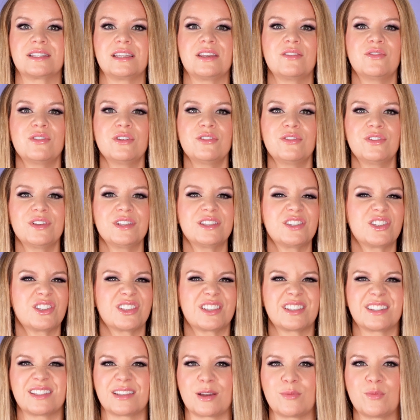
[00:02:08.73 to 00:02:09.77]
even if it's
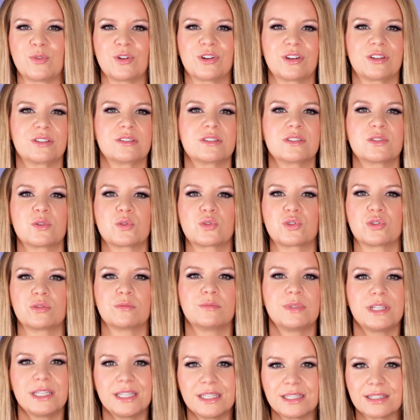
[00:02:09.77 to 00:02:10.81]
just someone on social
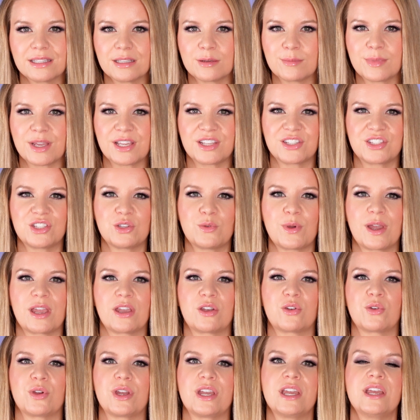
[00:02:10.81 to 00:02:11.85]
media that makes you
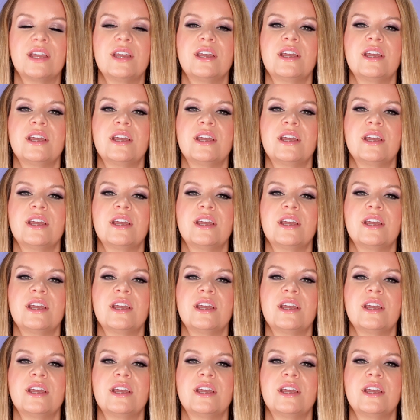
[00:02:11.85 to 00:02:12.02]
angry,